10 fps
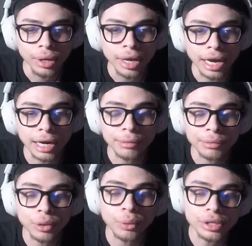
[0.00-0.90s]
And the
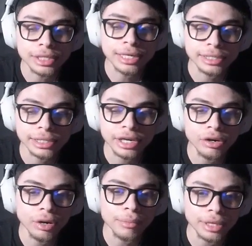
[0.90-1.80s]
worst case scenario
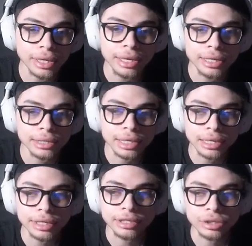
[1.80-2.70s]
I'm thinking is like Lee
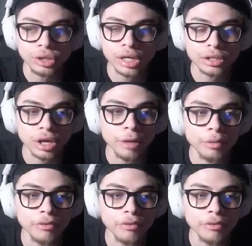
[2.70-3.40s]
Sin tries to come over